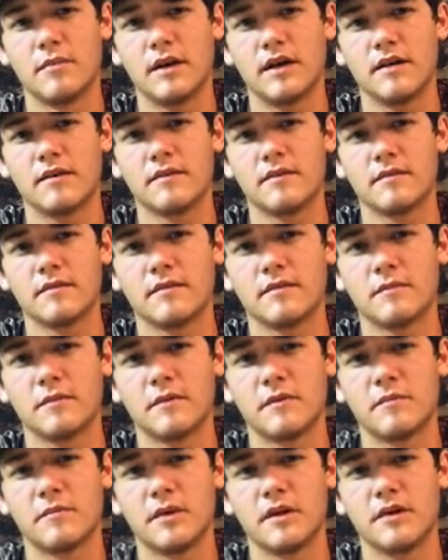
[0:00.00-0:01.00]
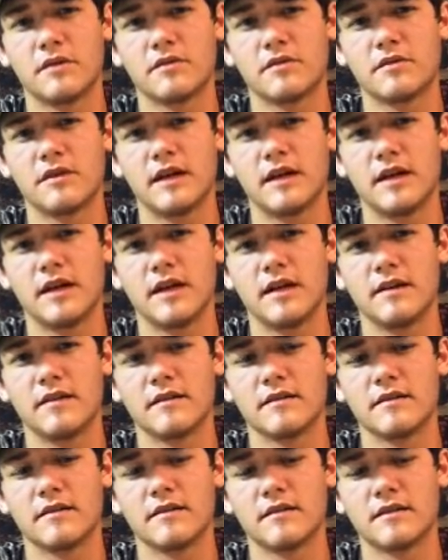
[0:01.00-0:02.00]
possums, muskrat,
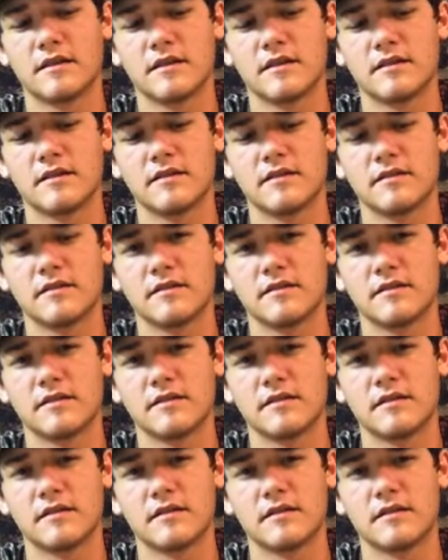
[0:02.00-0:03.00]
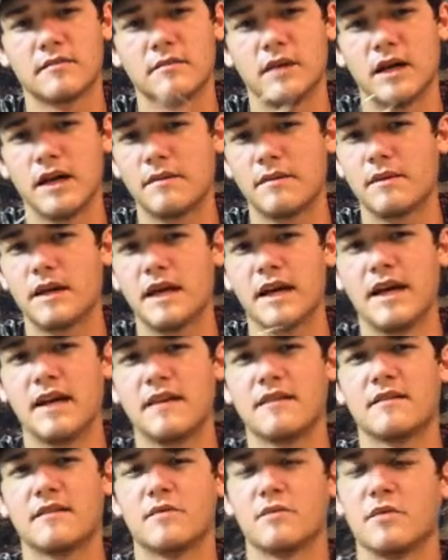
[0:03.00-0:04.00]
skunks,
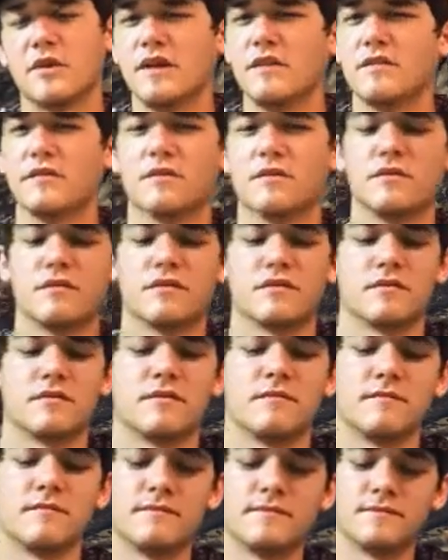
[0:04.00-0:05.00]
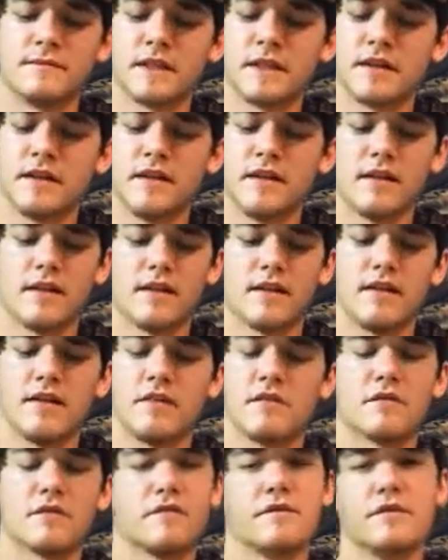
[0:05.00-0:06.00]
bobcats, and weasels, and I
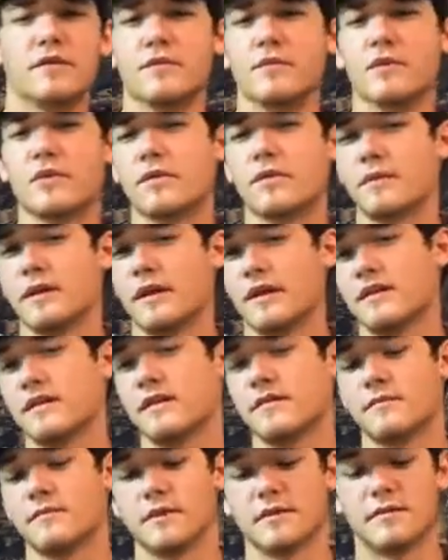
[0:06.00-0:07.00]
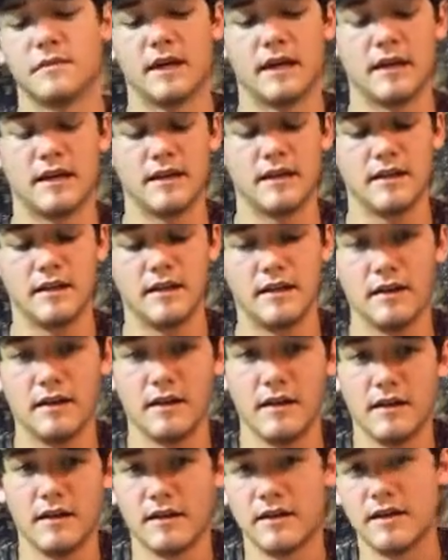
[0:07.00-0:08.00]
think there's a few more, but that should be about it.
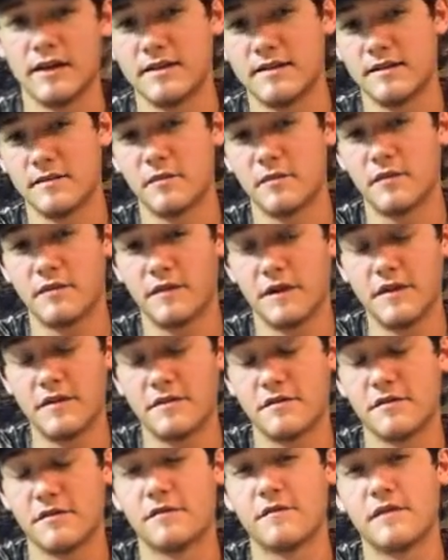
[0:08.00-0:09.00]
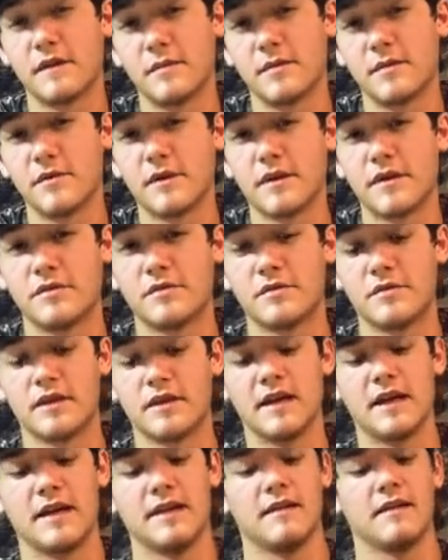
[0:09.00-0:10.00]
December 1st through February
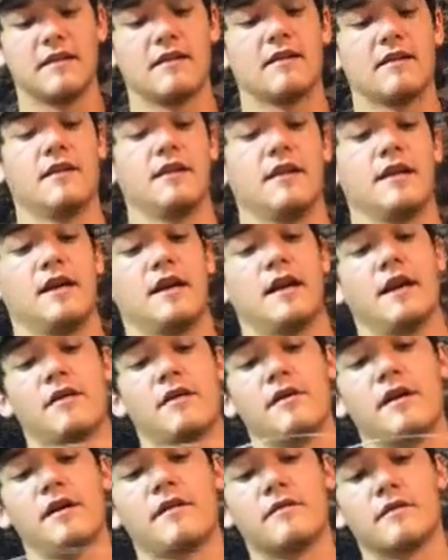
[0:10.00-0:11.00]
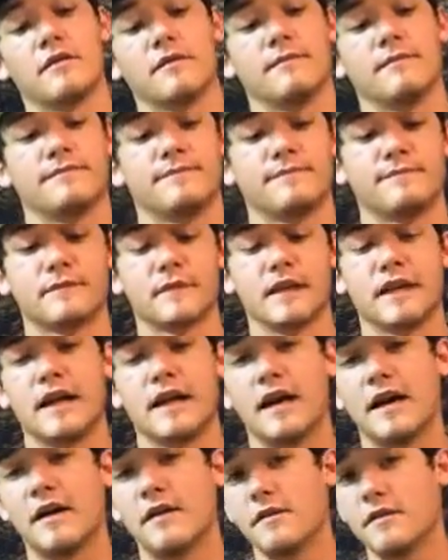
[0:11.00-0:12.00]
28th. However,
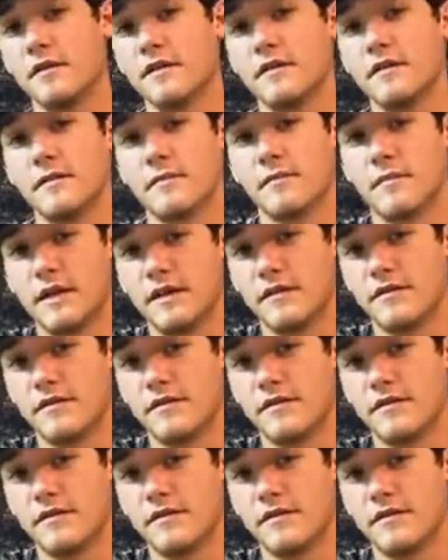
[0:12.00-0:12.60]
coyotes and